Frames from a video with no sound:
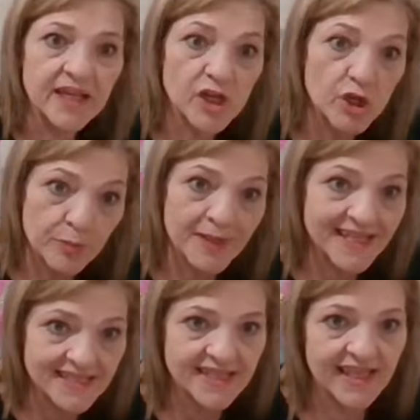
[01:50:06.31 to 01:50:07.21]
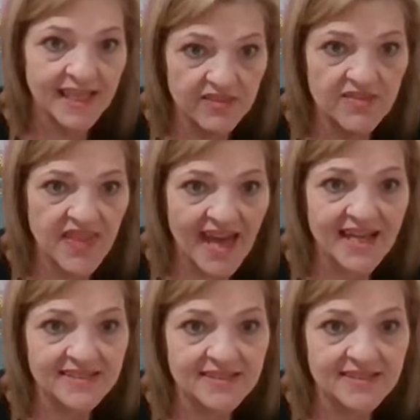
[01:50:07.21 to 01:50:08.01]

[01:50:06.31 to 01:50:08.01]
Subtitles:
hoopings in that